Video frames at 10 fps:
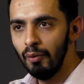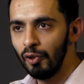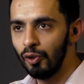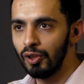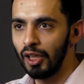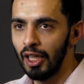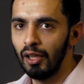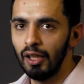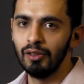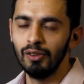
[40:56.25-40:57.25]
because again
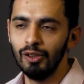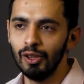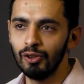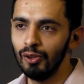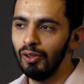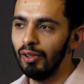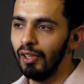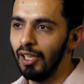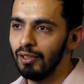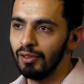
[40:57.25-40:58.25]
I had 2 degrees,